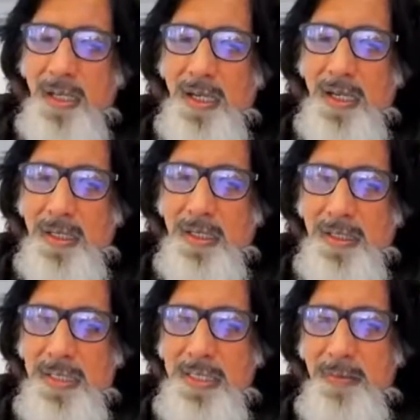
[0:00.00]

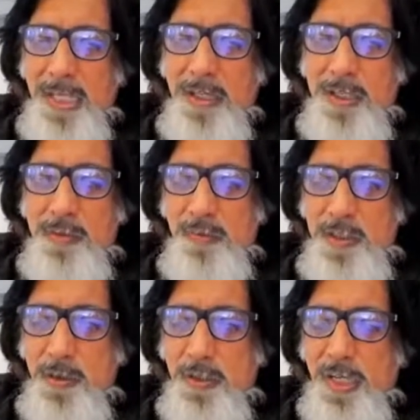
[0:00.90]

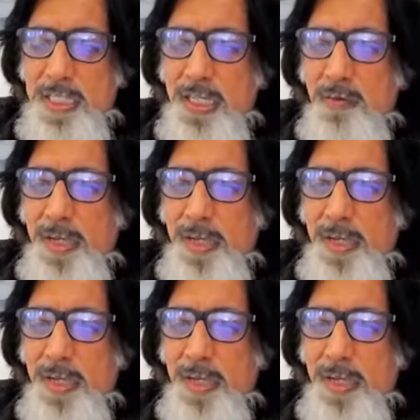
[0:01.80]
which you treasure.